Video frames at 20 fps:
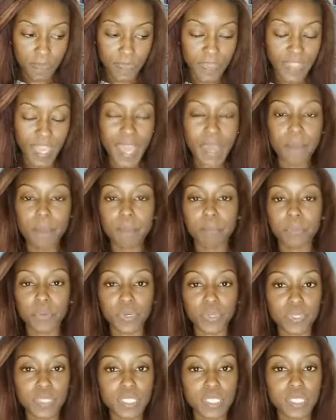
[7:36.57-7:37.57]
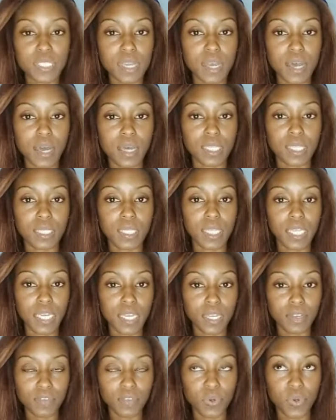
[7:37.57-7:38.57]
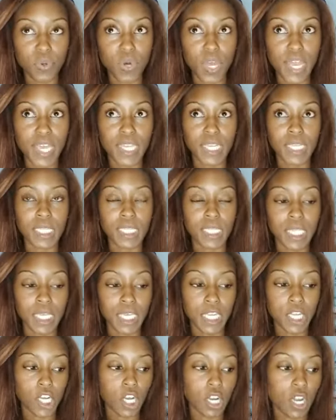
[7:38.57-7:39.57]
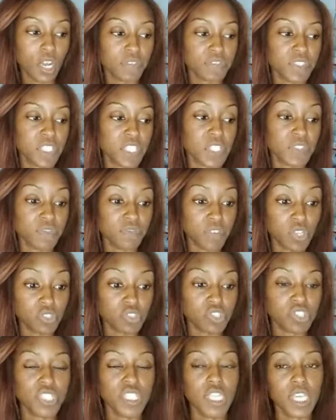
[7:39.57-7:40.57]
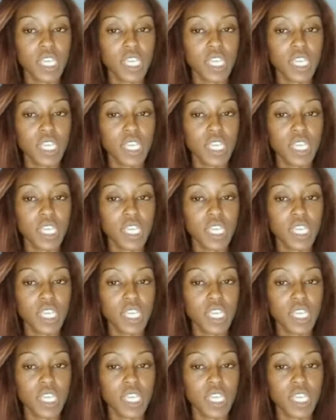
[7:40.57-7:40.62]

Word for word: that births a level and a layer of dysfunction